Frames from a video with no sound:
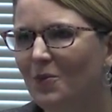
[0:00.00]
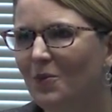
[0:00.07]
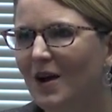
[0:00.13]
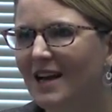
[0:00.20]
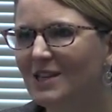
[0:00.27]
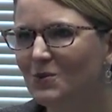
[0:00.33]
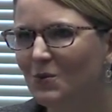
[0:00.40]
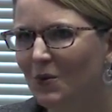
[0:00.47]
Well,
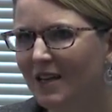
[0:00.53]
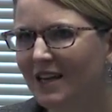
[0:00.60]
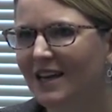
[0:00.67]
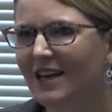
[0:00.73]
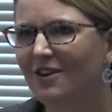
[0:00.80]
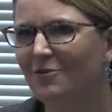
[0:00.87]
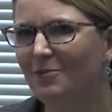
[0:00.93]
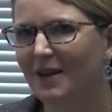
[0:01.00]
as we
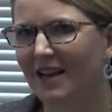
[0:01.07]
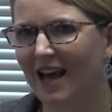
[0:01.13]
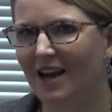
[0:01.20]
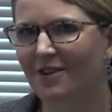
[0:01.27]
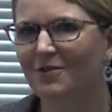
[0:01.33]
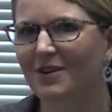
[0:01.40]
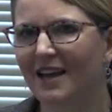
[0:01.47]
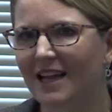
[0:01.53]
have been
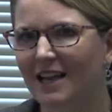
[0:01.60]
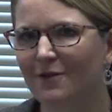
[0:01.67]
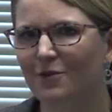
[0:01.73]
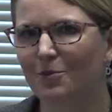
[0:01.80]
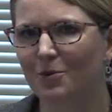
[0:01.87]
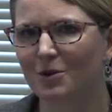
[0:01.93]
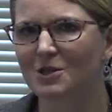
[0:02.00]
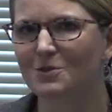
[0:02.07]
advocating
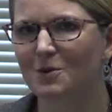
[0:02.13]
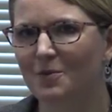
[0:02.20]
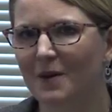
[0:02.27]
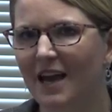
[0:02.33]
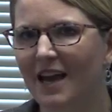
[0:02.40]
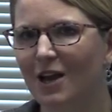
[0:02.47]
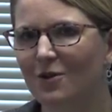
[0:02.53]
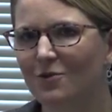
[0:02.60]
for principal
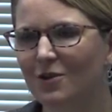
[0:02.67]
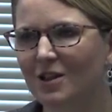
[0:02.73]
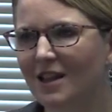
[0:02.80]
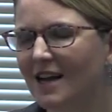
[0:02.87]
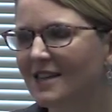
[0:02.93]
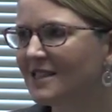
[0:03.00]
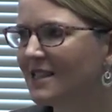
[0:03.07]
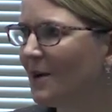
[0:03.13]
pay over the
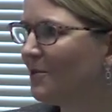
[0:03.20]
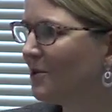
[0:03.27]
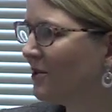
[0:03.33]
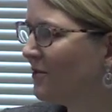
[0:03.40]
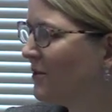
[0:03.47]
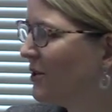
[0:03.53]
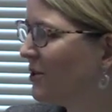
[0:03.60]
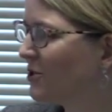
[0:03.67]
last couple
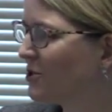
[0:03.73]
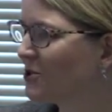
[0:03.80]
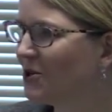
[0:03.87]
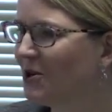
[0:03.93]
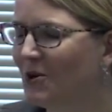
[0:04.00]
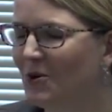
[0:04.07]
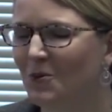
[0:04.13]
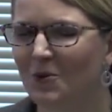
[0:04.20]
of years,
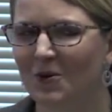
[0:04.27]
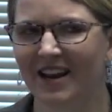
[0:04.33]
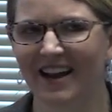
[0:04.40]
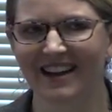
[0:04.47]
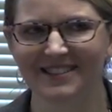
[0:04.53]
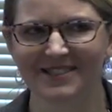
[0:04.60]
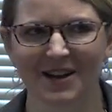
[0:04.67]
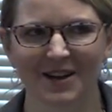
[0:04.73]
when
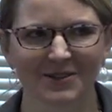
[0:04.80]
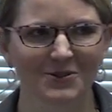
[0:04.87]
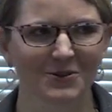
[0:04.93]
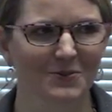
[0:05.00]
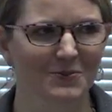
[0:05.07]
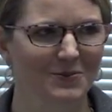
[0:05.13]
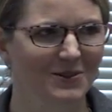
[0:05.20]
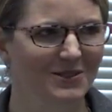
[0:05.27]
I talk
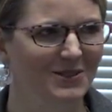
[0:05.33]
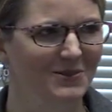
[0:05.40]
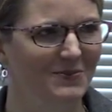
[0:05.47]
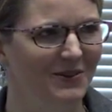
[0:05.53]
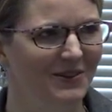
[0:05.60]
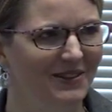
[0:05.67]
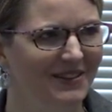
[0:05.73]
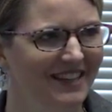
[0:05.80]
to a
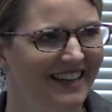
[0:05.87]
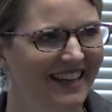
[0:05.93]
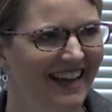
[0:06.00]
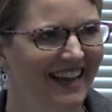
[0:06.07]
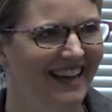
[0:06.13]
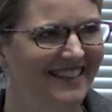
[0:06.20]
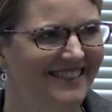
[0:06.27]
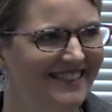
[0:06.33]
principal
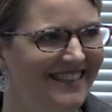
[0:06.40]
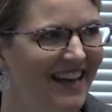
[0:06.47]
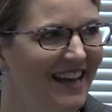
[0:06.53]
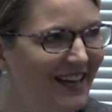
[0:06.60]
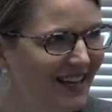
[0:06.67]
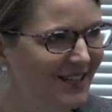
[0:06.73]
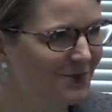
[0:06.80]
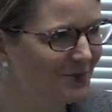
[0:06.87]
and
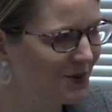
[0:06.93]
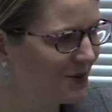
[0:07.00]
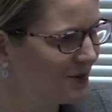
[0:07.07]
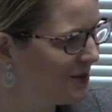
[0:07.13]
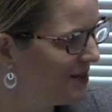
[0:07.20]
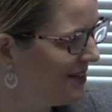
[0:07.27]
say, yes, we're,